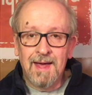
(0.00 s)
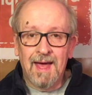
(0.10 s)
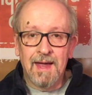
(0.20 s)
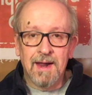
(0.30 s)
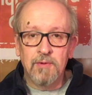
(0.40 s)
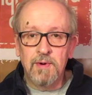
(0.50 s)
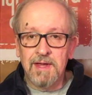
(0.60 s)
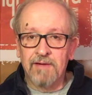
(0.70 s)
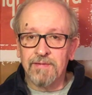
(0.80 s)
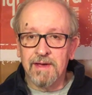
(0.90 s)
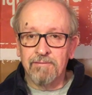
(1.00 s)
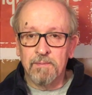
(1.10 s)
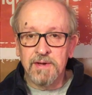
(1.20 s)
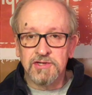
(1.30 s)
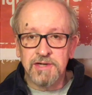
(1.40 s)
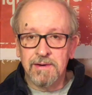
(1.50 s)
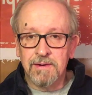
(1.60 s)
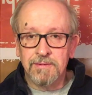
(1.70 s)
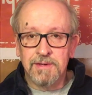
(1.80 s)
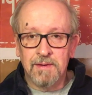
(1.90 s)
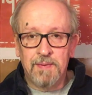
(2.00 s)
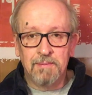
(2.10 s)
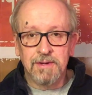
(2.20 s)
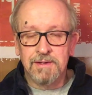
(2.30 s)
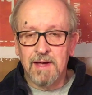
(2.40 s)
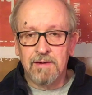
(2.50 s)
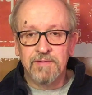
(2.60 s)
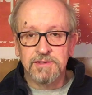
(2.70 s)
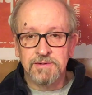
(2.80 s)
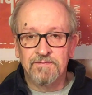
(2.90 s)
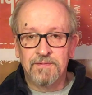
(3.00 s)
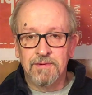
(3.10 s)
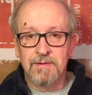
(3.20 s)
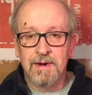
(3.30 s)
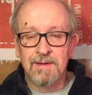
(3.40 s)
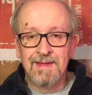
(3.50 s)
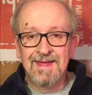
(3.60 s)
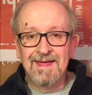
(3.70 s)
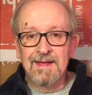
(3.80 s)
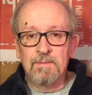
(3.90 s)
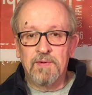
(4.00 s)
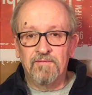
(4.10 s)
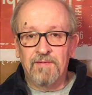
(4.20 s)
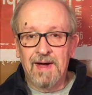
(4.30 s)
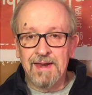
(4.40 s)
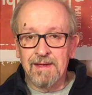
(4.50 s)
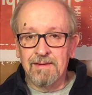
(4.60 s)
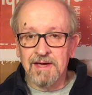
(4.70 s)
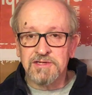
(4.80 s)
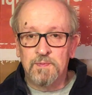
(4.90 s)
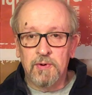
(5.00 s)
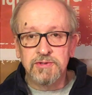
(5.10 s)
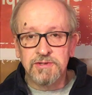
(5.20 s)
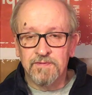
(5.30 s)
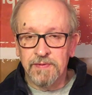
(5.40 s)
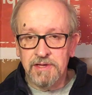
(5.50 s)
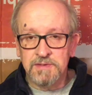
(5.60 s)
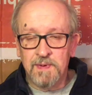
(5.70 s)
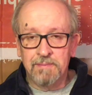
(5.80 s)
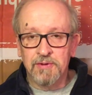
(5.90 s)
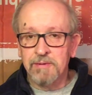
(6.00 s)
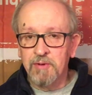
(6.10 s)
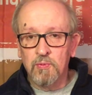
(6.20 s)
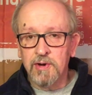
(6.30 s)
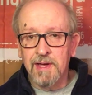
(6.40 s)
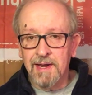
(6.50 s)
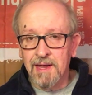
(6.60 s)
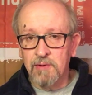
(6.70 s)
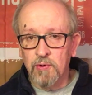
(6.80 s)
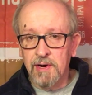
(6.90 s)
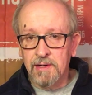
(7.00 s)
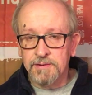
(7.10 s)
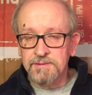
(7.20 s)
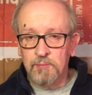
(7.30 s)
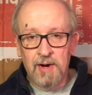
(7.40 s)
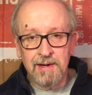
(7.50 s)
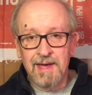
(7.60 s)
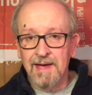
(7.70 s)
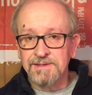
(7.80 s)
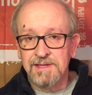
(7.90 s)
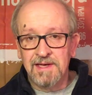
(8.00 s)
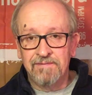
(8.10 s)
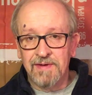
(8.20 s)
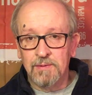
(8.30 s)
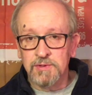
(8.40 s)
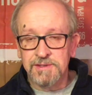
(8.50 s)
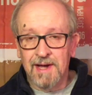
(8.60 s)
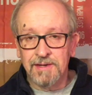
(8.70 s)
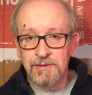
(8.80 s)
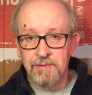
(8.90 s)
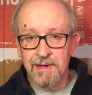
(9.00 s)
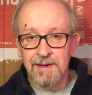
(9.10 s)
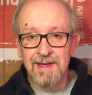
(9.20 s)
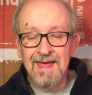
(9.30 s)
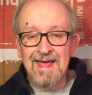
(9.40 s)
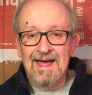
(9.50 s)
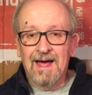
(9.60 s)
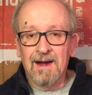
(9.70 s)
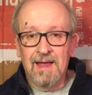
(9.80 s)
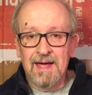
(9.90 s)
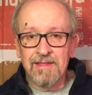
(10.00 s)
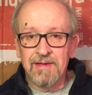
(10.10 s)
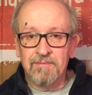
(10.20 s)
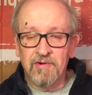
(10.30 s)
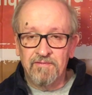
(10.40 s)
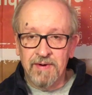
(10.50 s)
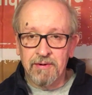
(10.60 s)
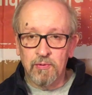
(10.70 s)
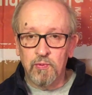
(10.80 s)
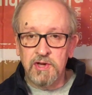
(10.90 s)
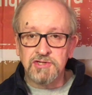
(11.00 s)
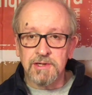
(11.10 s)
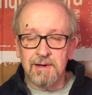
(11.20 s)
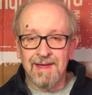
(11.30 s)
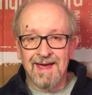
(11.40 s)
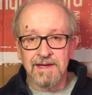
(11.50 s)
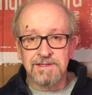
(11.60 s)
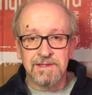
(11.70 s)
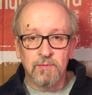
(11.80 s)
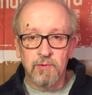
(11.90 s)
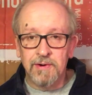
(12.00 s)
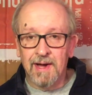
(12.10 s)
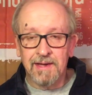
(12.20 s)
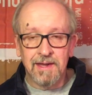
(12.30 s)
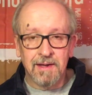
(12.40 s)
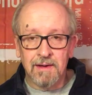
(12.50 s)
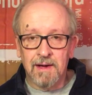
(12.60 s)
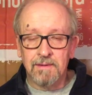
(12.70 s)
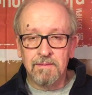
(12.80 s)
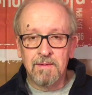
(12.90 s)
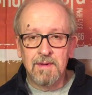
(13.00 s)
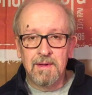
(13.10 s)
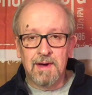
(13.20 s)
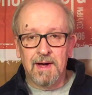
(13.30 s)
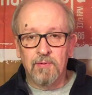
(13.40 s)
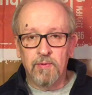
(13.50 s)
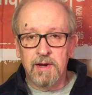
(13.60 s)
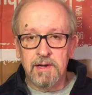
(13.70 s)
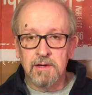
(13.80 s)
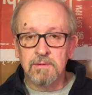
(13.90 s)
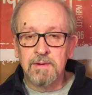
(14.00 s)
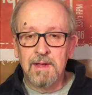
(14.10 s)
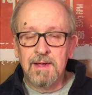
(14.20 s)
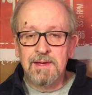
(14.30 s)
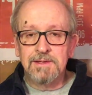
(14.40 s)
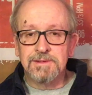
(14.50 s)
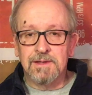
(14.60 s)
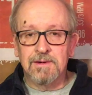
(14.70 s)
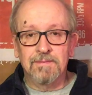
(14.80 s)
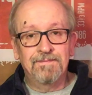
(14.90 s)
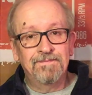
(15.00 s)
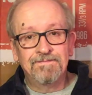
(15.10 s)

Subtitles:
And I really have to give a big shout out to public television for providing exposure for these people that we weren't getting anywhere else. Broadcast TV was not doing it. A lot of them were very regional acts that were not getting on radio. So